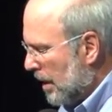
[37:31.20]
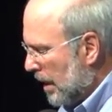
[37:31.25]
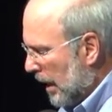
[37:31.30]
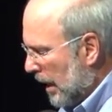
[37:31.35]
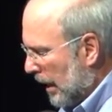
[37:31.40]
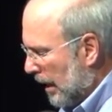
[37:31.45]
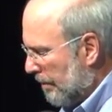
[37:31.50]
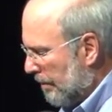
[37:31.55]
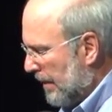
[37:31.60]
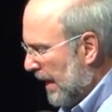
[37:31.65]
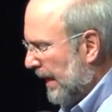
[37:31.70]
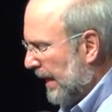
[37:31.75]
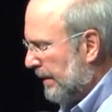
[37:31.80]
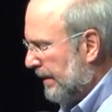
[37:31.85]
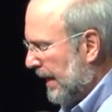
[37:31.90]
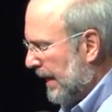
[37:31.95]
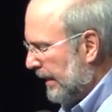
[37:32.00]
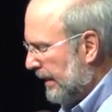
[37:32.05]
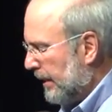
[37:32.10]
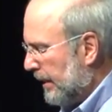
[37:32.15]
And
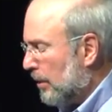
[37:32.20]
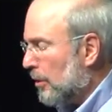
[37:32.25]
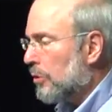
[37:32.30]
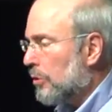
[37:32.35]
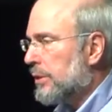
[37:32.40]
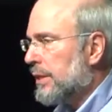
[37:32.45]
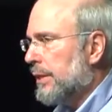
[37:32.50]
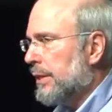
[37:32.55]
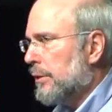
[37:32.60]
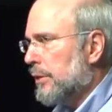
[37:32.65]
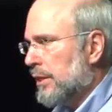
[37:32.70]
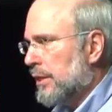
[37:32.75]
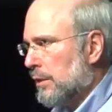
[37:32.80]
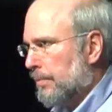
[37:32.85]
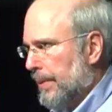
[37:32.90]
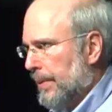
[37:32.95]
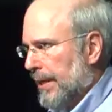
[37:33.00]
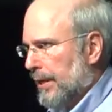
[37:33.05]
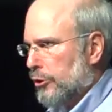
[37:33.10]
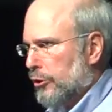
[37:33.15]
then he goes into his
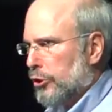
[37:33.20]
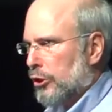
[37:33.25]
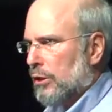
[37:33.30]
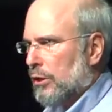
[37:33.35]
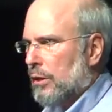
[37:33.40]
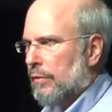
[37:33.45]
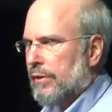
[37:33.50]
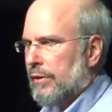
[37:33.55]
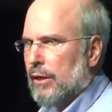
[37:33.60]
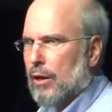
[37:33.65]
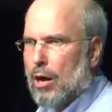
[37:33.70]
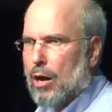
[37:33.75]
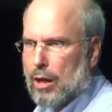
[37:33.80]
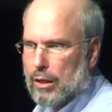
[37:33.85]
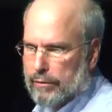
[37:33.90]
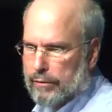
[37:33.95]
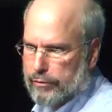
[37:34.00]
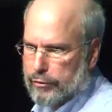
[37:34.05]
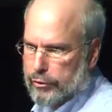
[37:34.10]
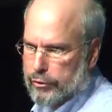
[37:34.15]
picture of the
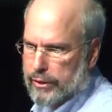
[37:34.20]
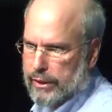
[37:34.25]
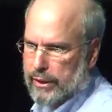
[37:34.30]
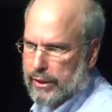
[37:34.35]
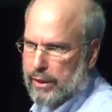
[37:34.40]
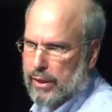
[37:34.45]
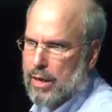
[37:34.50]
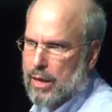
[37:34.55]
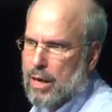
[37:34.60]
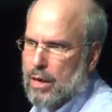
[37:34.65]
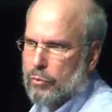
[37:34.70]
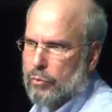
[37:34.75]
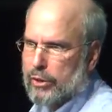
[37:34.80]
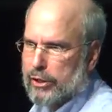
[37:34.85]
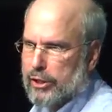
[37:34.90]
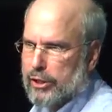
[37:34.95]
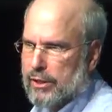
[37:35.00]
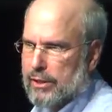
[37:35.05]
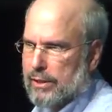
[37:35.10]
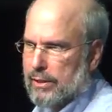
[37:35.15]
olive tree,
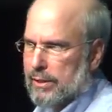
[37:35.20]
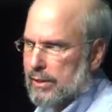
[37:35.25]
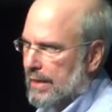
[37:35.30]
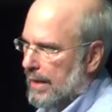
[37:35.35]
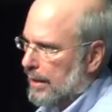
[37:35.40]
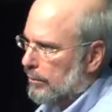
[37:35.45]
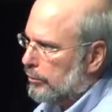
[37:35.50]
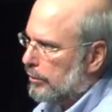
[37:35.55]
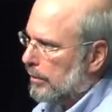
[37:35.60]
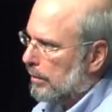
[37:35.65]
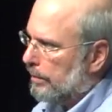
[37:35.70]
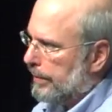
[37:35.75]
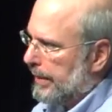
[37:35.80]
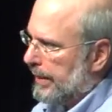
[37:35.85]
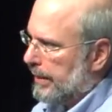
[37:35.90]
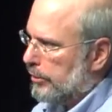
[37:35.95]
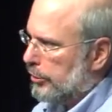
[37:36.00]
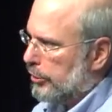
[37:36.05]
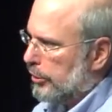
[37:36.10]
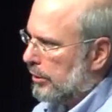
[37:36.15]
which is his central
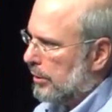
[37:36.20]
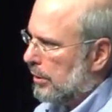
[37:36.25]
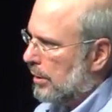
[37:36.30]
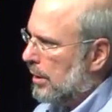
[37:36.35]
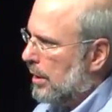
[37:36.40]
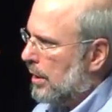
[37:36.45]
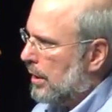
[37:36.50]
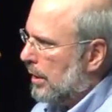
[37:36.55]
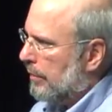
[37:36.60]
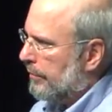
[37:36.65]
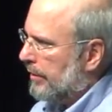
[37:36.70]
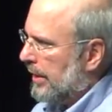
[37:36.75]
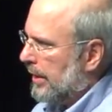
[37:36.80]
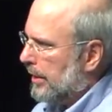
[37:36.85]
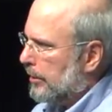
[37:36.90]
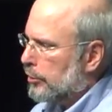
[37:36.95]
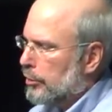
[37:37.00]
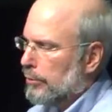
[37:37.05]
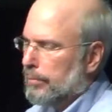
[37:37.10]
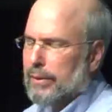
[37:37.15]
picture of the
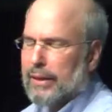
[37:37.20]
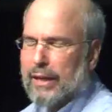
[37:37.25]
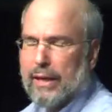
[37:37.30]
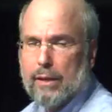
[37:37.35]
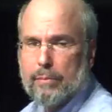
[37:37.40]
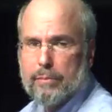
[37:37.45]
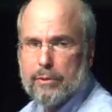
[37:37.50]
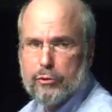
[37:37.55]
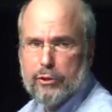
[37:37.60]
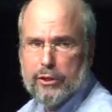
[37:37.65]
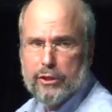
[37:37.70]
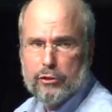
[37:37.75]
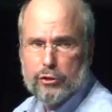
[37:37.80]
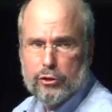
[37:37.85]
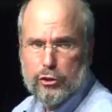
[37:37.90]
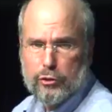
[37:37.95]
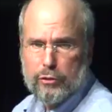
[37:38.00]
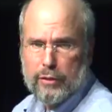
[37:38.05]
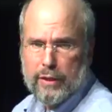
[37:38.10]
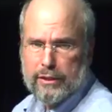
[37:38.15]
interplay between
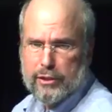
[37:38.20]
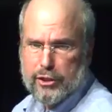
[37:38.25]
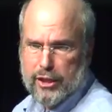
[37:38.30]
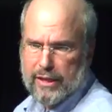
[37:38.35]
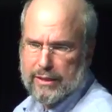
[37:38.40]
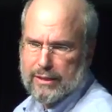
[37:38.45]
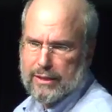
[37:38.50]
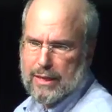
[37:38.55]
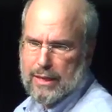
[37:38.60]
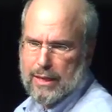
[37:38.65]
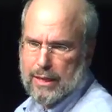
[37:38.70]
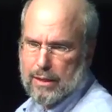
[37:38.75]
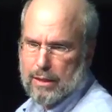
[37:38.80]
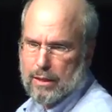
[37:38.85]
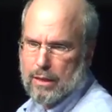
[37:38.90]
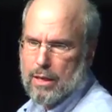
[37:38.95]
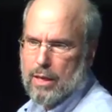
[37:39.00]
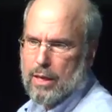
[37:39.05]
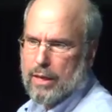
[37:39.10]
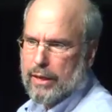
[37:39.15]
Jew and
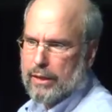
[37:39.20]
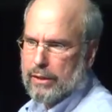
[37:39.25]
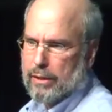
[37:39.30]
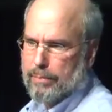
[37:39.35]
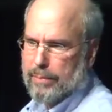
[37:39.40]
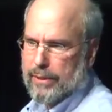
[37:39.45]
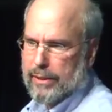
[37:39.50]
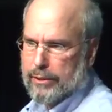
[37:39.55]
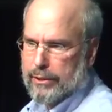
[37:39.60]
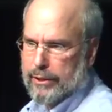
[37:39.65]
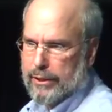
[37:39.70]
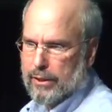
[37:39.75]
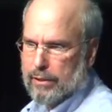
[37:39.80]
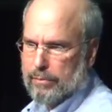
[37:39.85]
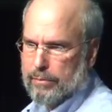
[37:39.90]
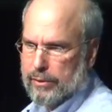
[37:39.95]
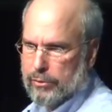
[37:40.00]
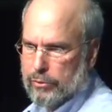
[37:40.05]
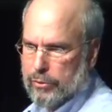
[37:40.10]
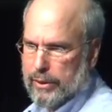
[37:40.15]
Gentile in the period
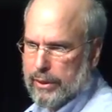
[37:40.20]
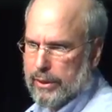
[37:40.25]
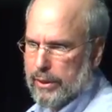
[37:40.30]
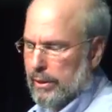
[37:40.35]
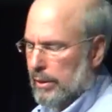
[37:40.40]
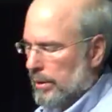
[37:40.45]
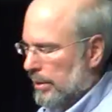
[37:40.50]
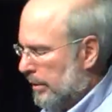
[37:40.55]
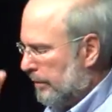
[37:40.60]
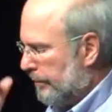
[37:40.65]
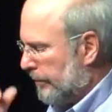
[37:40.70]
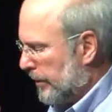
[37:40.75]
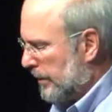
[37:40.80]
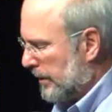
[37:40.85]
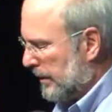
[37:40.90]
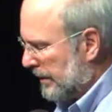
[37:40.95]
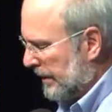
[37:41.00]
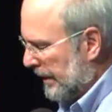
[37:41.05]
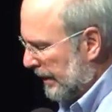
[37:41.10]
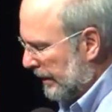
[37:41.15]
between the first
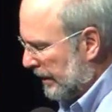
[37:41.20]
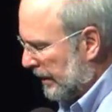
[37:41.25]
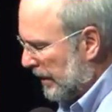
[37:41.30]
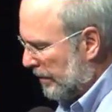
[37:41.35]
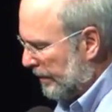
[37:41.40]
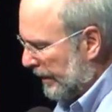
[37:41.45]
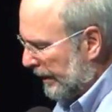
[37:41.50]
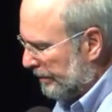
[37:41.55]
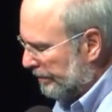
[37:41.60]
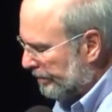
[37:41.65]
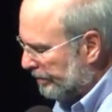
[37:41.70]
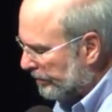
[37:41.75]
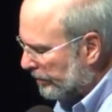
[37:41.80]
and second coming.